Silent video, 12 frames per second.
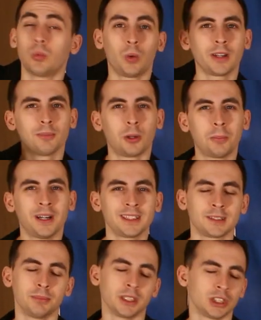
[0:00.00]
One more
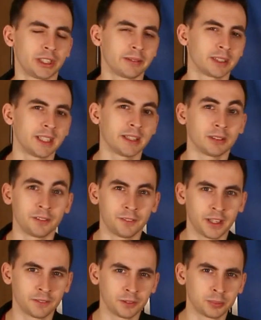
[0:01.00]
person being shouted out in the
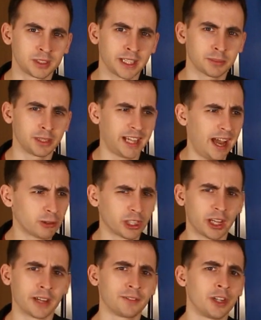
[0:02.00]
fan film segment. How
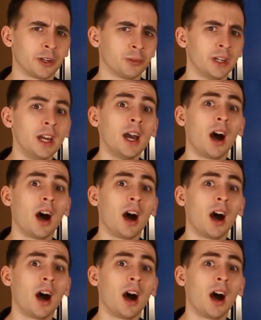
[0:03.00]
could I have known?